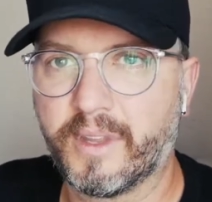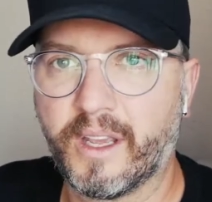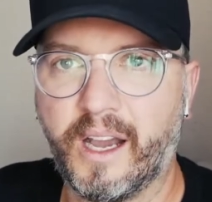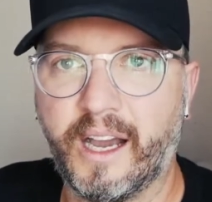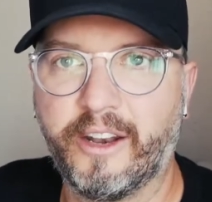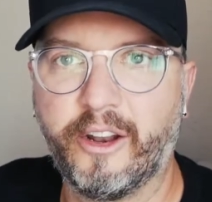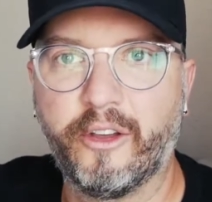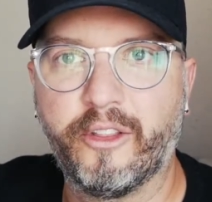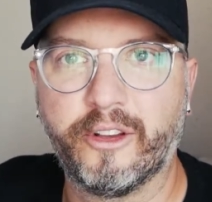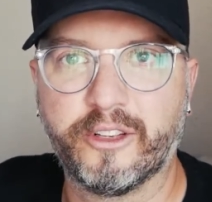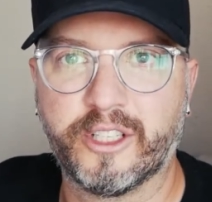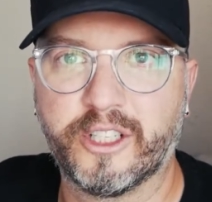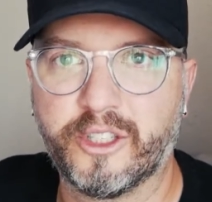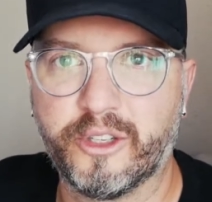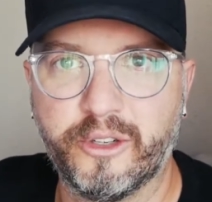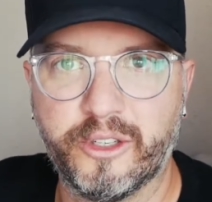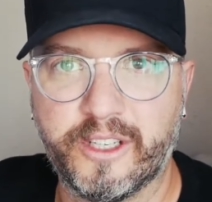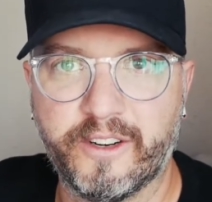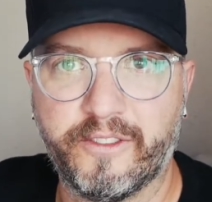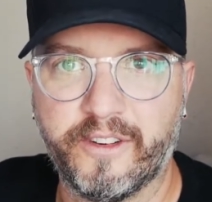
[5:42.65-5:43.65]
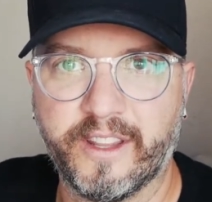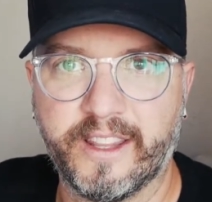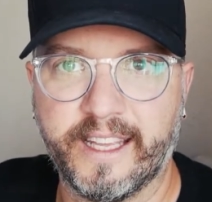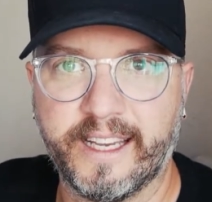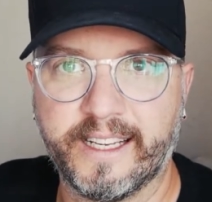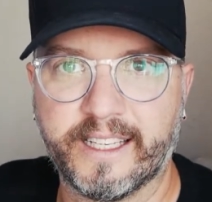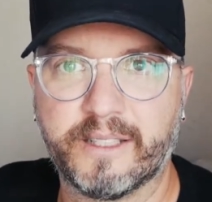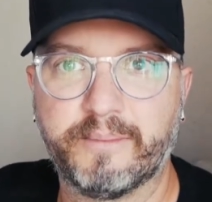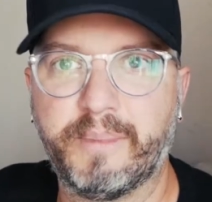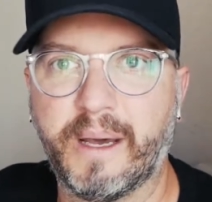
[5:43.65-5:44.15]
I know those are two different
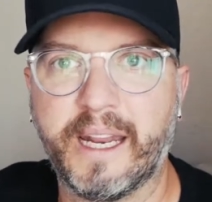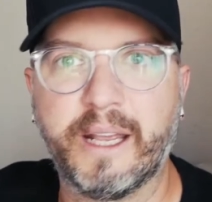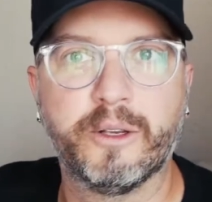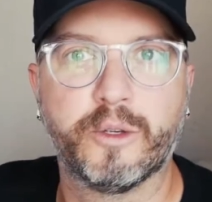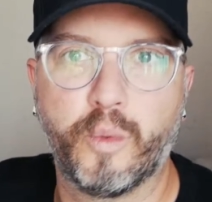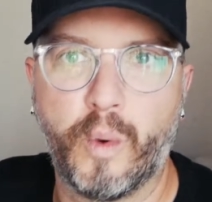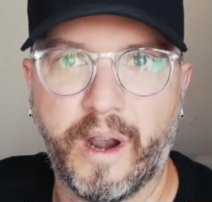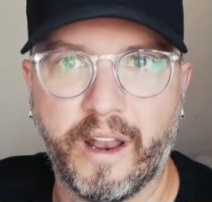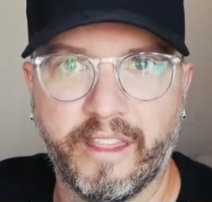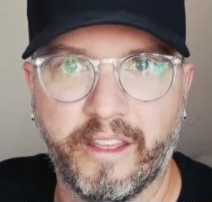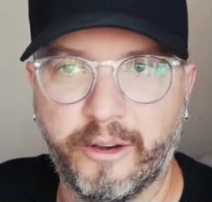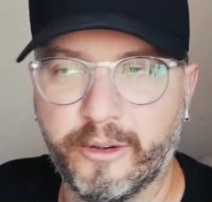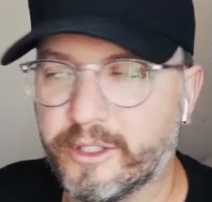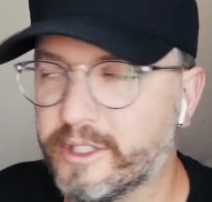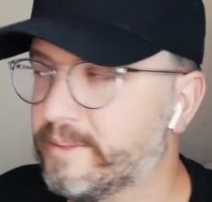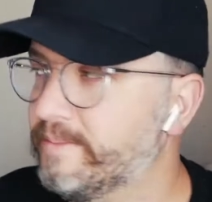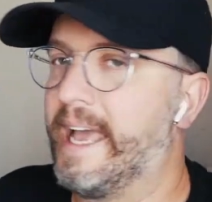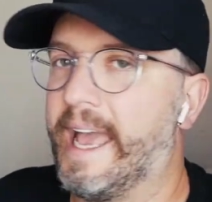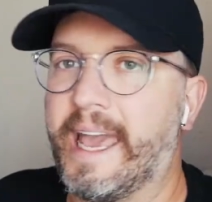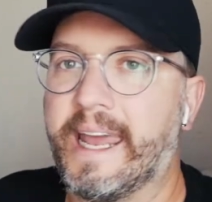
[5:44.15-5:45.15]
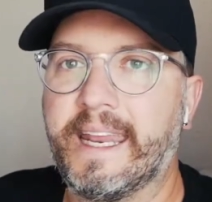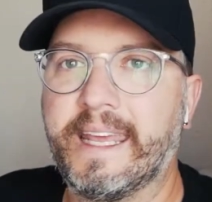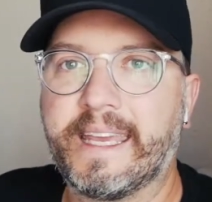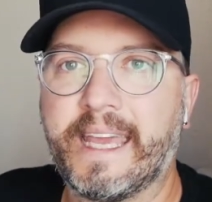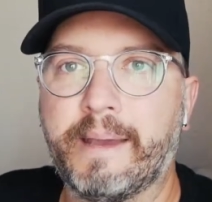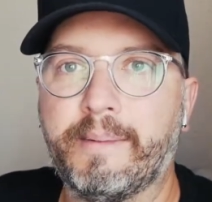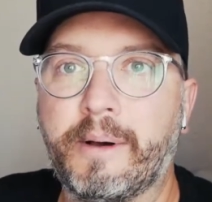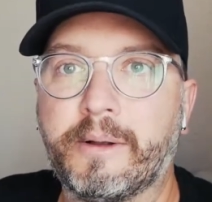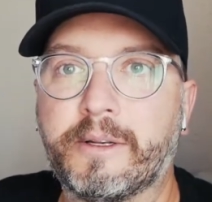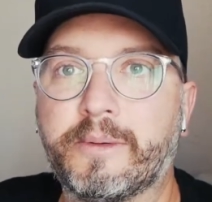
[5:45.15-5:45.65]
things, but he was one of those. And he
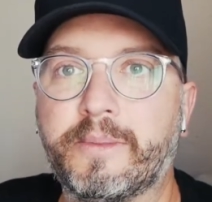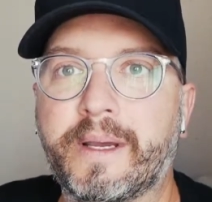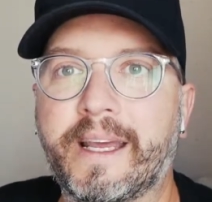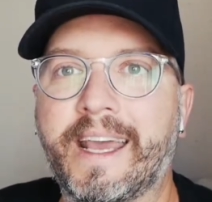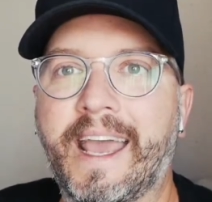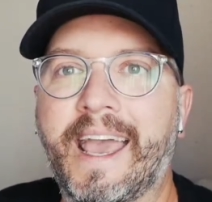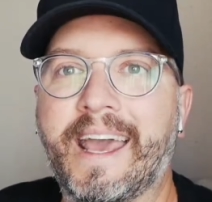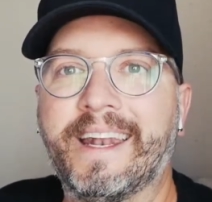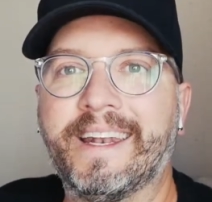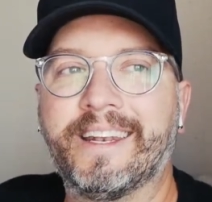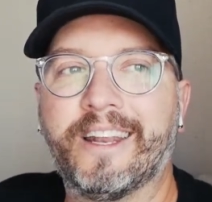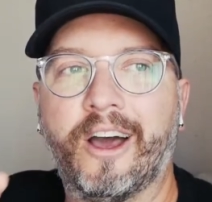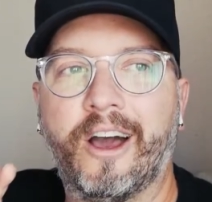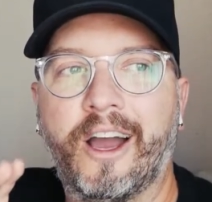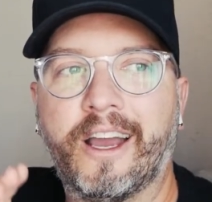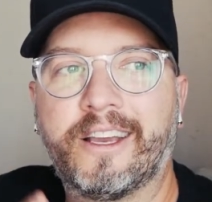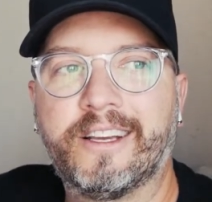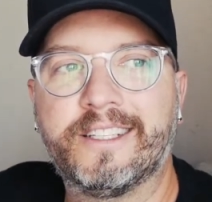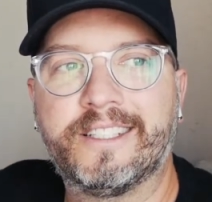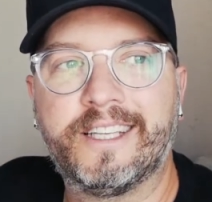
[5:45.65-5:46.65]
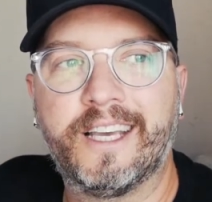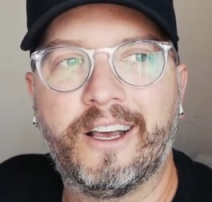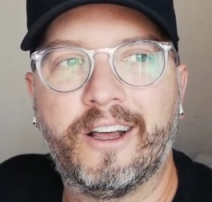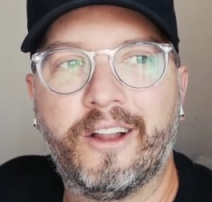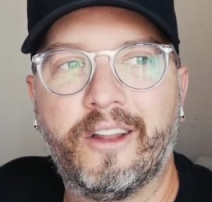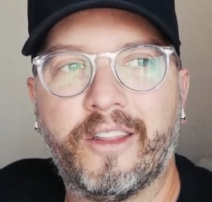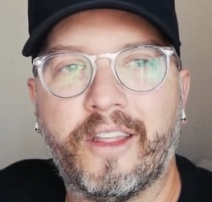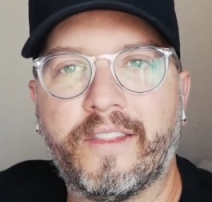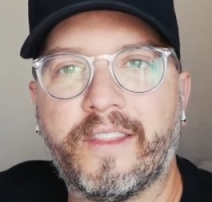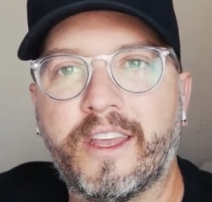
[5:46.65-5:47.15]
came up to me, and I could
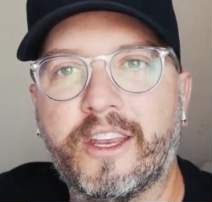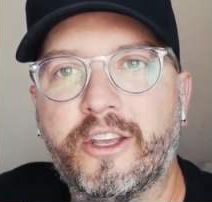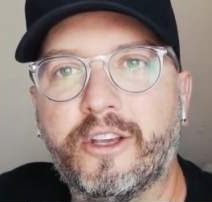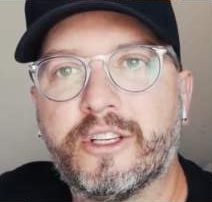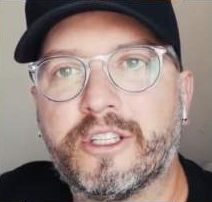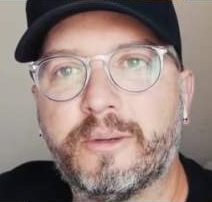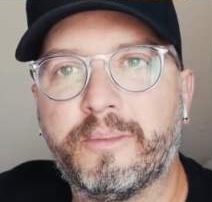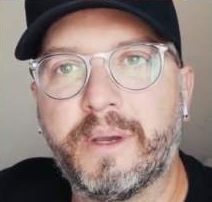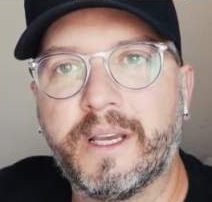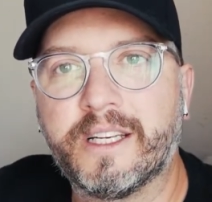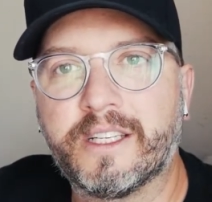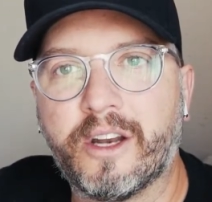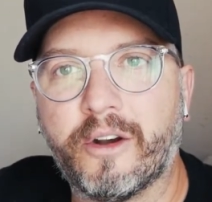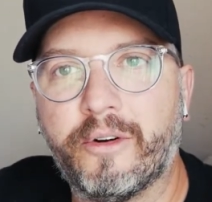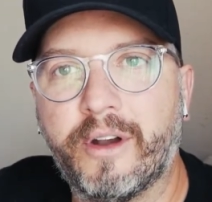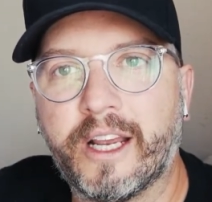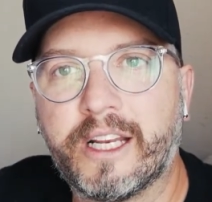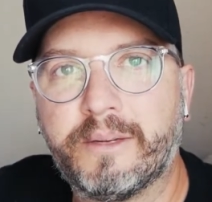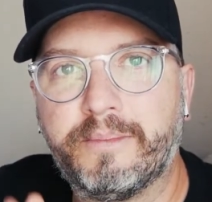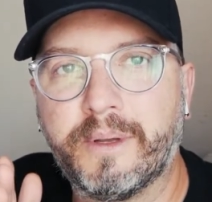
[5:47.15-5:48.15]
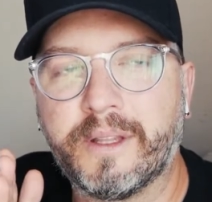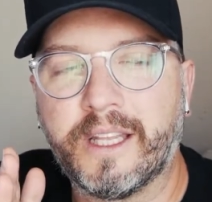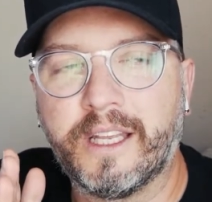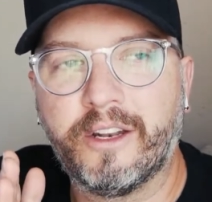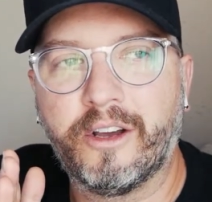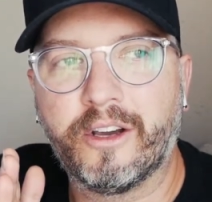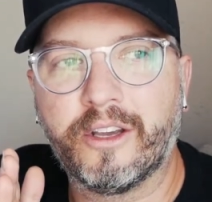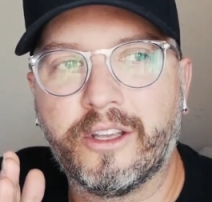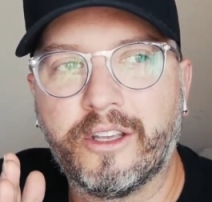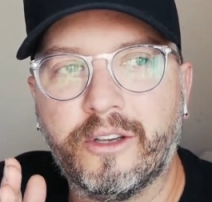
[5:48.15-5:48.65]
tell that they're used to being direct, but they're
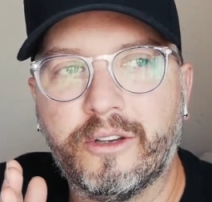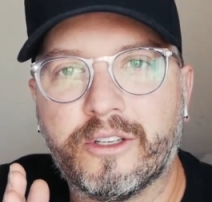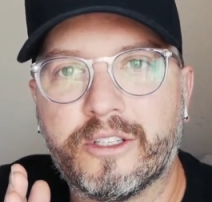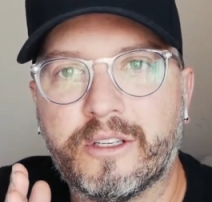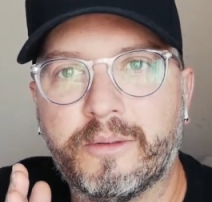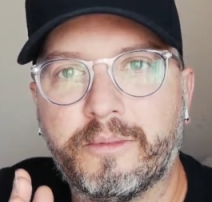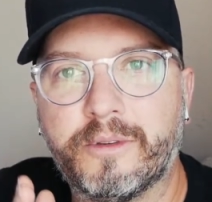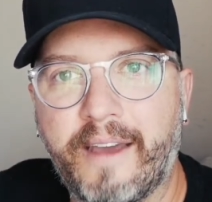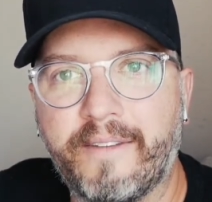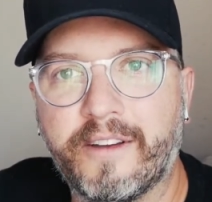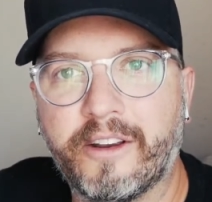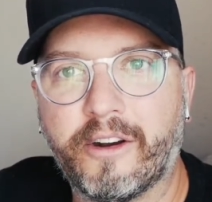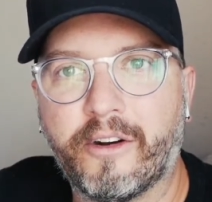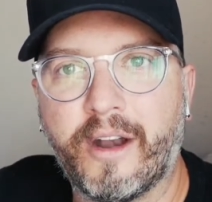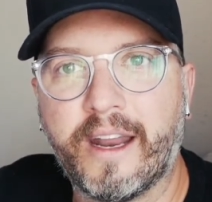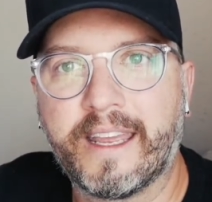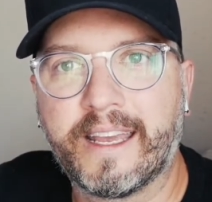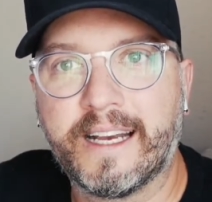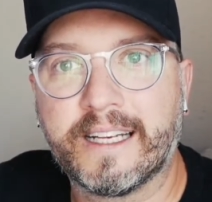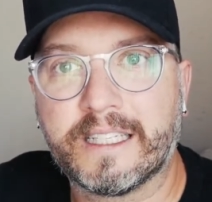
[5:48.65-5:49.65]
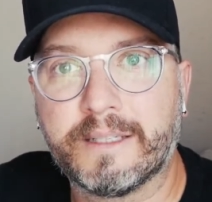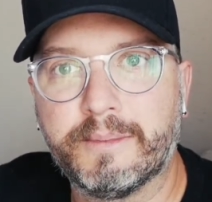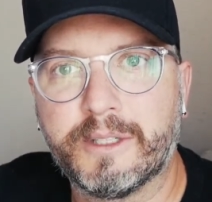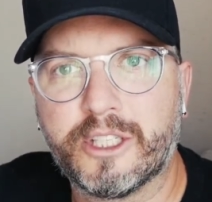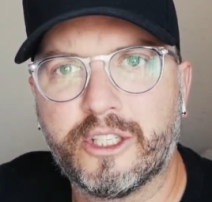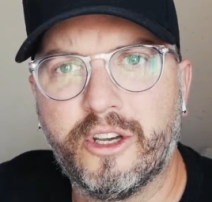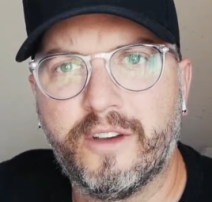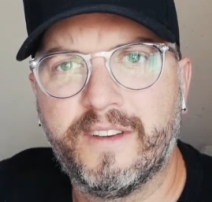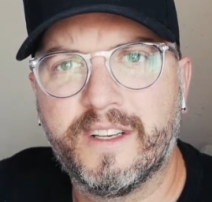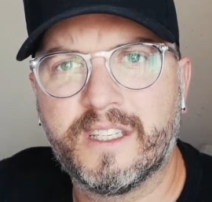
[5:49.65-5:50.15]
not used to having great customer
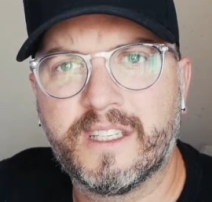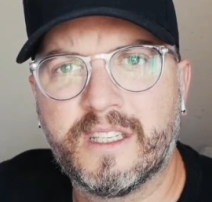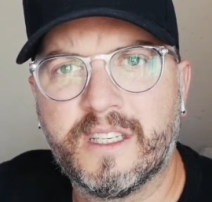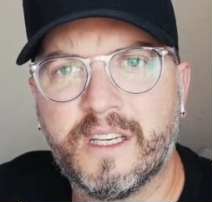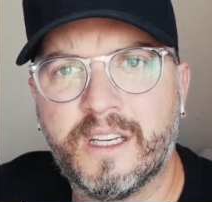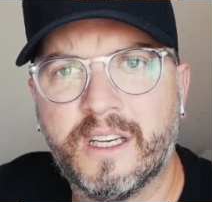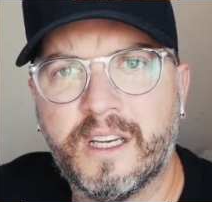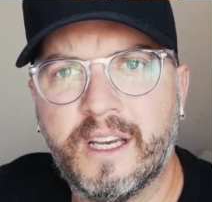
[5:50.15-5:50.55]
service.